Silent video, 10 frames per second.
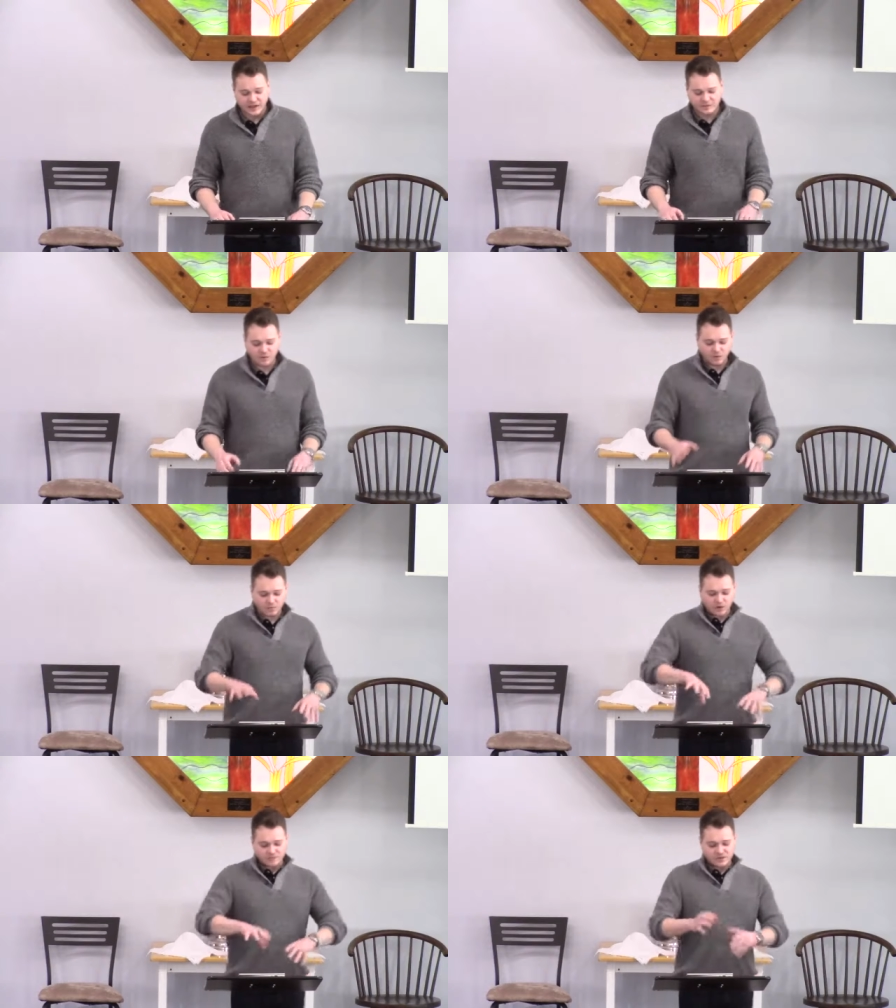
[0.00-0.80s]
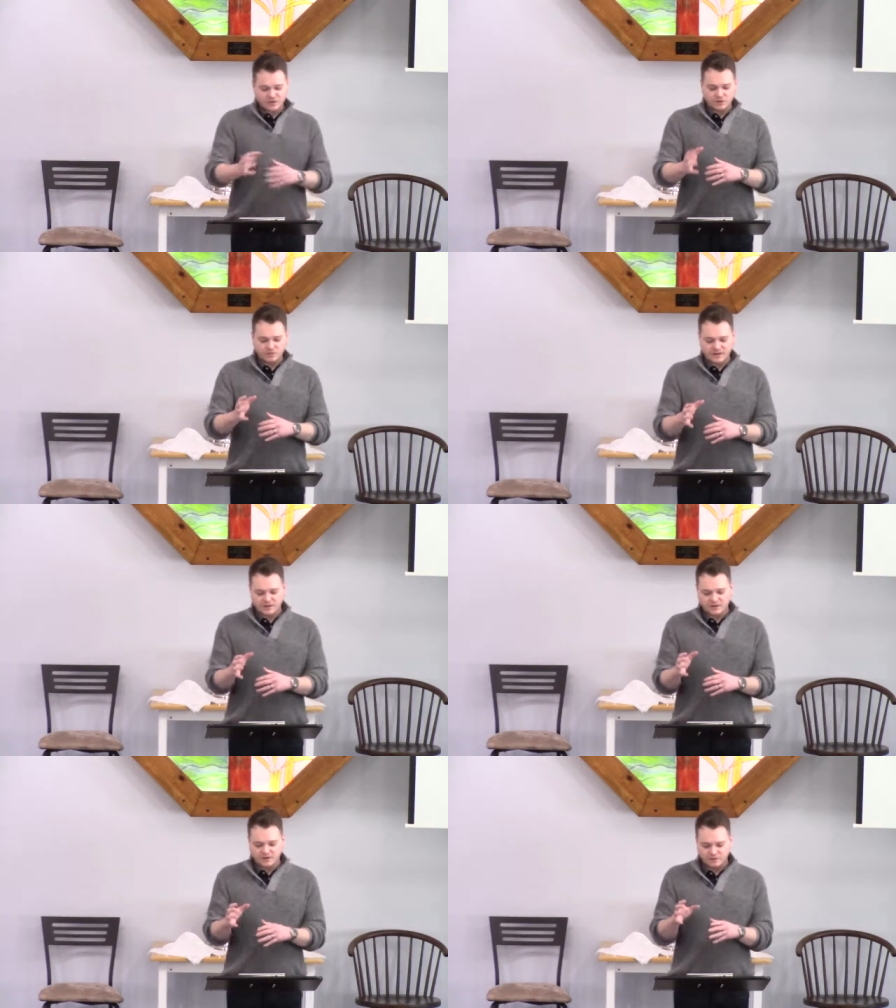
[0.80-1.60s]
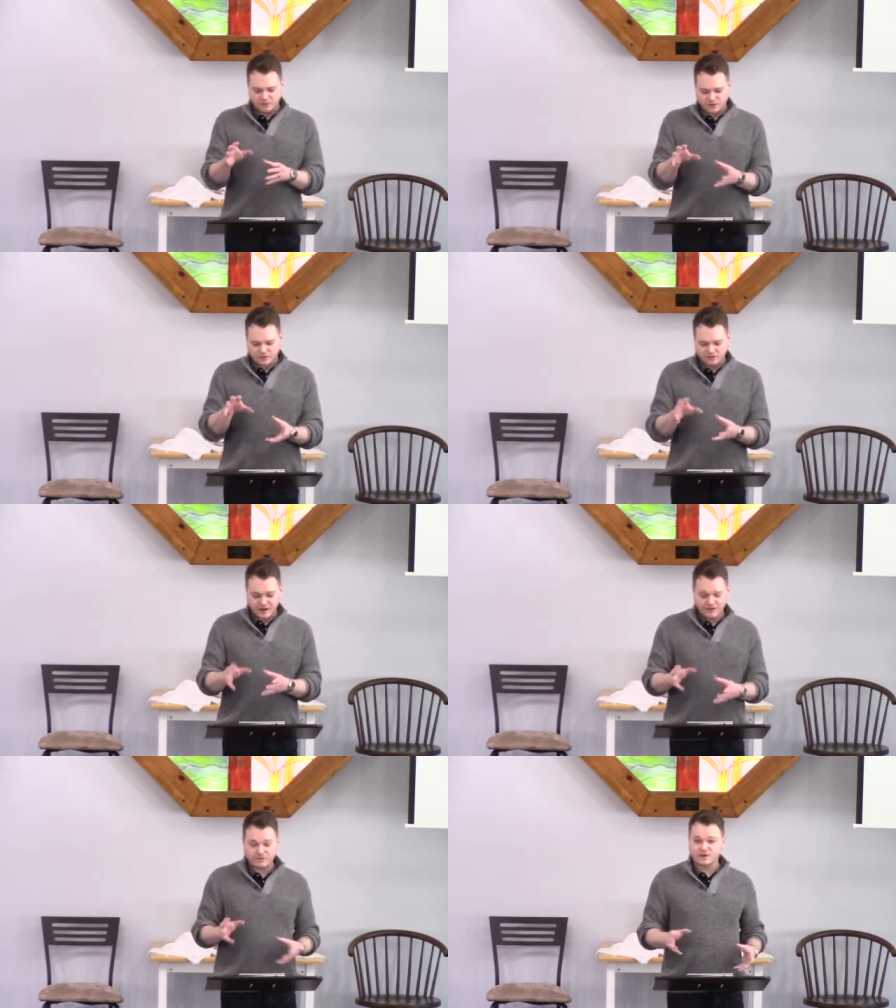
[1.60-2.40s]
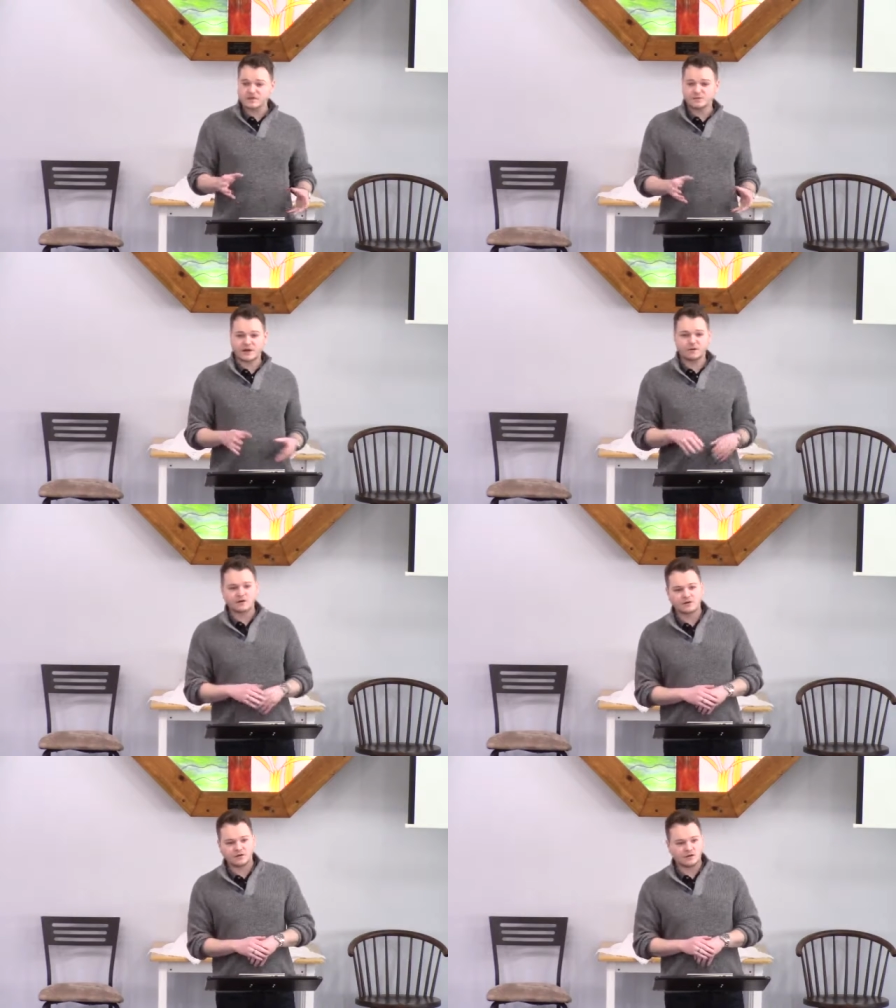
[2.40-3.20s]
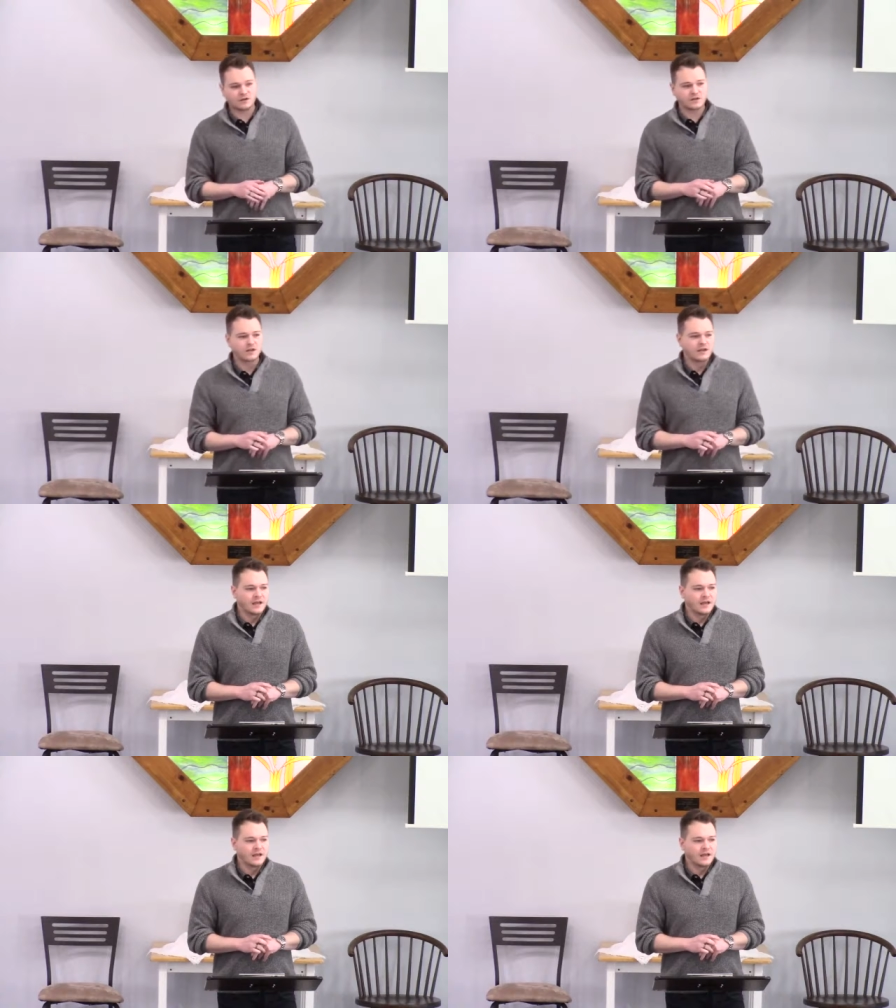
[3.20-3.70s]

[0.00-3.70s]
and I'm, I'm just going to read the first five verses, but I would encourage